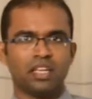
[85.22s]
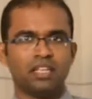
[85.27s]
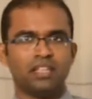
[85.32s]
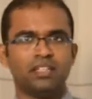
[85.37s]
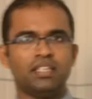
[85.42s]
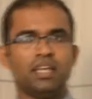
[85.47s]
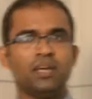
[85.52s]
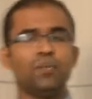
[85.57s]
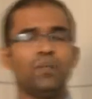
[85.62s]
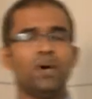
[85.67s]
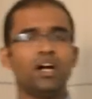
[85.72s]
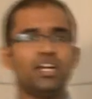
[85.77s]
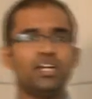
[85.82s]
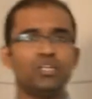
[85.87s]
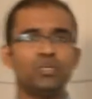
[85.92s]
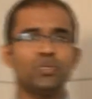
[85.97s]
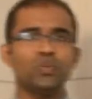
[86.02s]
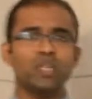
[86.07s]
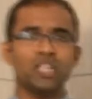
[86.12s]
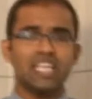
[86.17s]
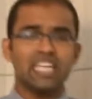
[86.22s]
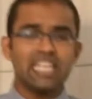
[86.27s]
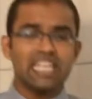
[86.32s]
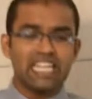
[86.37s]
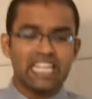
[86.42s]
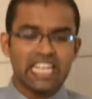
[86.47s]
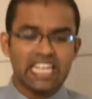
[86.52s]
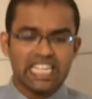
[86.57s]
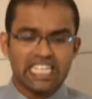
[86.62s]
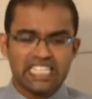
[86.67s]
They want to
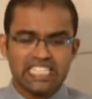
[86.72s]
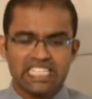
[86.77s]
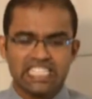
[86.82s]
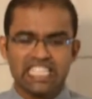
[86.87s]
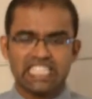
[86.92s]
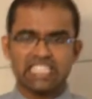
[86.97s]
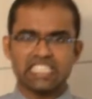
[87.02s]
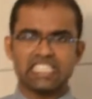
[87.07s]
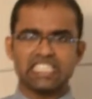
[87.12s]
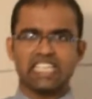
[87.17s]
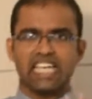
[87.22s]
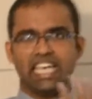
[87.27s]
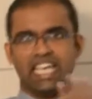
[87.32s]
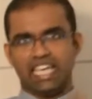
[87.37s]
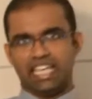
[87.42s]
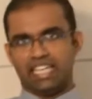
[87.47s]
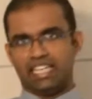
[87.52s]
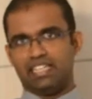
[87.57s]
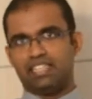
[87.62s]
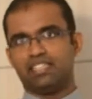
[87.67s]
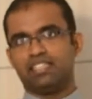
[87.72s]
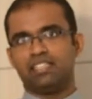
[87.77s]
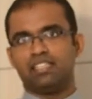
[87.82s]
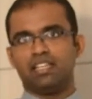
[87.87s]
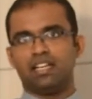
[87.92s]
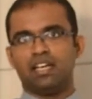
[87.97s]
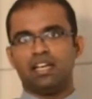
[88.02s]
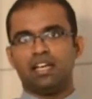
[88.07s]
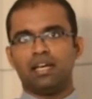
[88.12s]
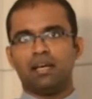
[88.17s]
increase the sales
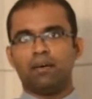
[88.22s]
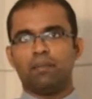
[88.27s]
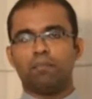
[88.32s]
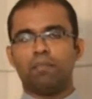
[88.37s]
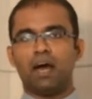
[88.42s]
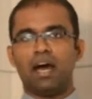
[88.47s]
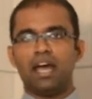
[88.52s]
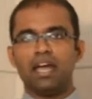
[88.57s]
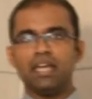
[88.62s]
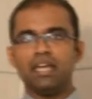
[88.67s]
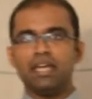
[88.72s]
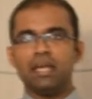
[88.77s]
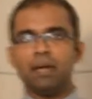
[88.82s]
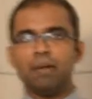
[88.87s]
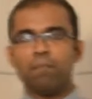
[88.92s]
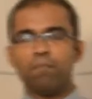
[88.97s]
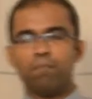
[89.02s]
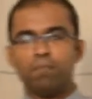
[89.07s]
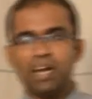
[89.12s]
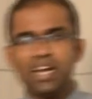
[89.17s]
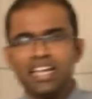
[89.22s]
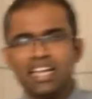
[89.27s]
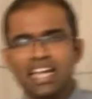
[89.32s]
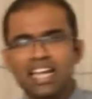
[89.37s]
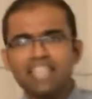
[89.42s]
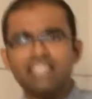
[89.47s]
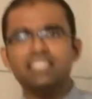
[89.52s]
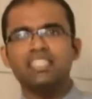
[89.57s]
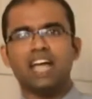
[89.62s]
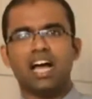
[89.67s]
by
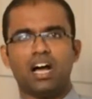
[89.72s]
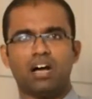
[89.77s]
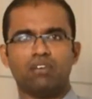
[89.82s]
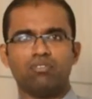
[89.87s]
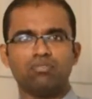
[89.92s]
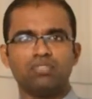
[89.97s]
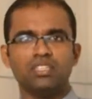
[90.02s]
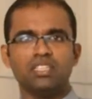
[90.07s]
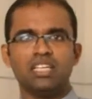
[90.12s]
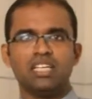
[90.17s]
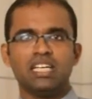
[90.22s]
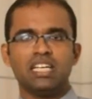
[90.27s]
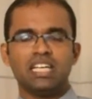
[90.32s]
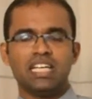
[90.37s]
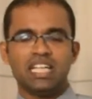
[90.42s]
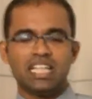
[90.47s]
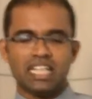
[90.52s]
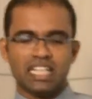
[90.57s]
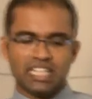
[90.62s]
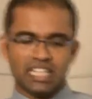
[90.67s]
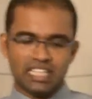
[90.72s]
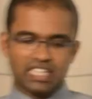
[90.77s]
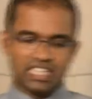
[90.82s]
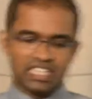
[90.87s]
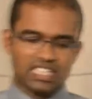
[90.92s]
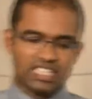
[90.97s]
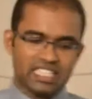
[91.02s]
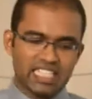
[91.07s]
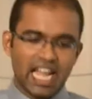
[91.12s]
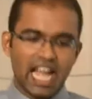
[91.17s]
bringing down
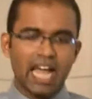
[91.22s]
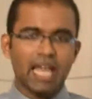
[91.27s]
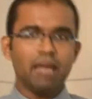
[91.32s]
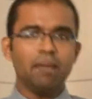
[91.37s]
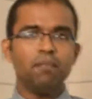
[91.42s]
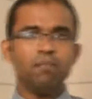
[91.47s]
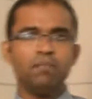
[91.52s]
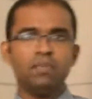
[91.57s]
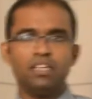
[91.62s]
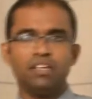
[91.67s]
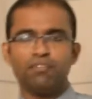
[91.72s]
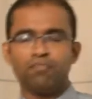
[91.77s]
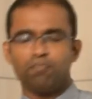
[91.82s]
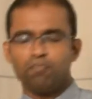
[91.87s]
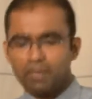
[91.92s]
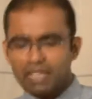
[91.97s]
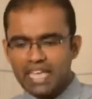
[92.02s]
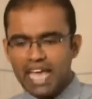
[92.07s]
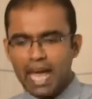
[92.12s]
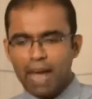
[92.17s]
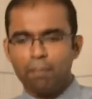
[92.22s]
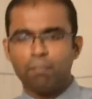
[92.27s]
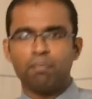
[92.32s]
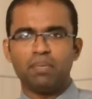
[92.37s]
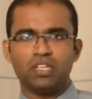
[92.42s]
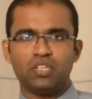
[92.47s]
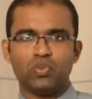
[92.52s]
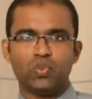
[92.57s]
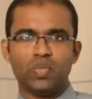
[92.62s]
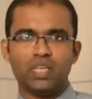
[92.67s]
the time gap
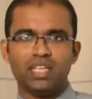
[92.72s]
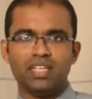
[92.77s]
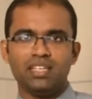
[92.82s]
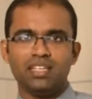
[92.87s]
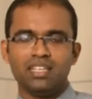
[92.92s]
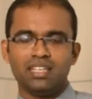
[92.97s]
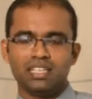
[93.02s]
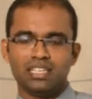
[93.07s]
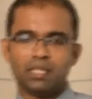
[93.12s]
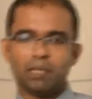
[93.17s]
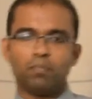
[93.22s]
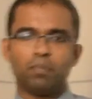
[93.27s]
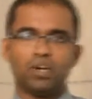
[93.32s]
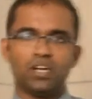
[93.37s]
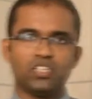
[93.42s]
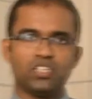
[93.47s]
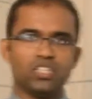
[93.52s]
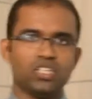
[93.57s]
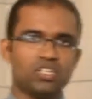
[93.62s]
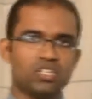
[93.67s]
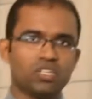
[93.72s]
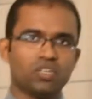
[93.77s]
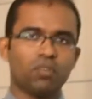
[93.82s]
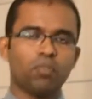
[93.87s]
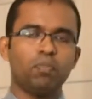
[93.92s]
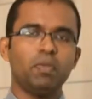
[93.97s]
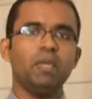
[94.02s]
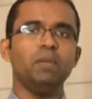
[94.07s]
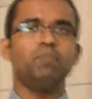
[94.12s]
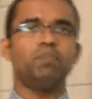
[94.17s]
between the purchases
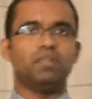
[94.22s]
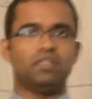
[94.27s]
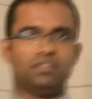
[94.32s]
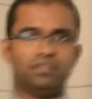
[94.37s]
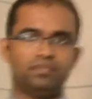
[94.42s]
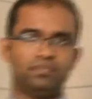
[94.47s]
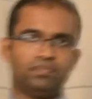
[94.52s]
of people.